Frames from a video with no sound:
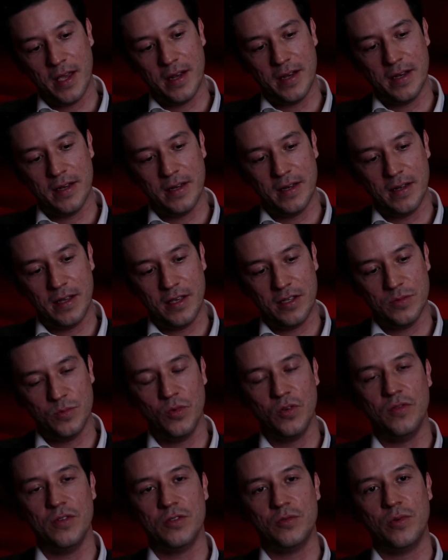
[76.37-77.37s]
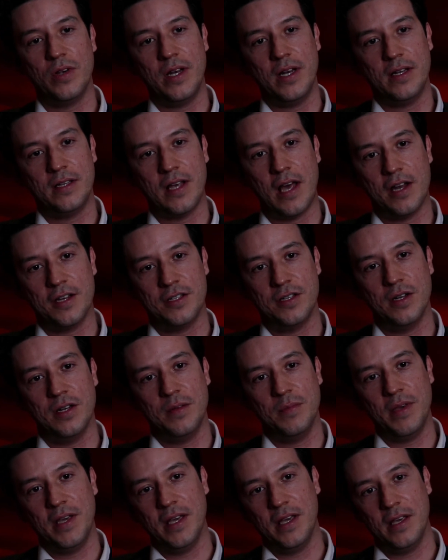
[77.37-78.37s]
and his movies really touched
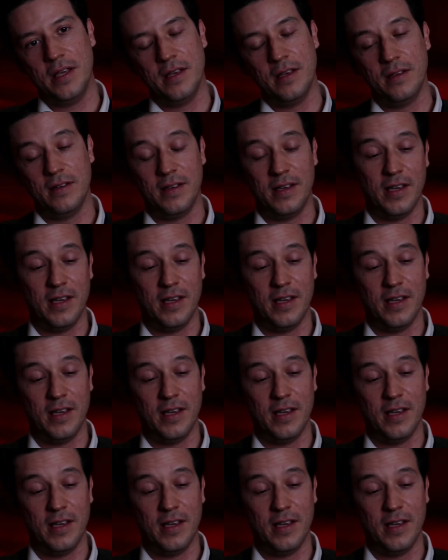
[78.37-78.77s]
me,